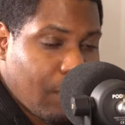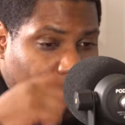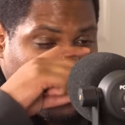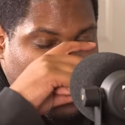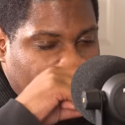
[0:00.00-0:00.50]

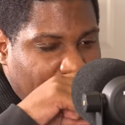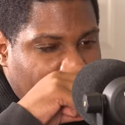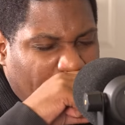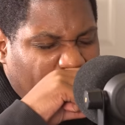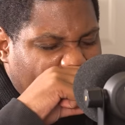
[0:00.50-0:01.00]
I mean, you
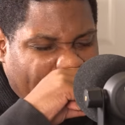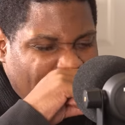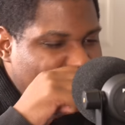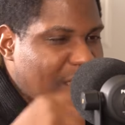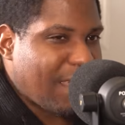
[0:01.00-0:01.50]
could look at it
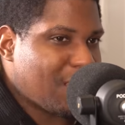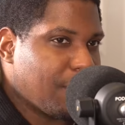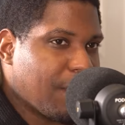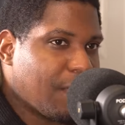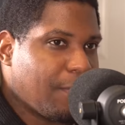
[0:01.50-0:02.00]
as a
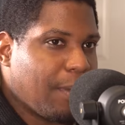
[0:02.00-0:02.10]
test bed.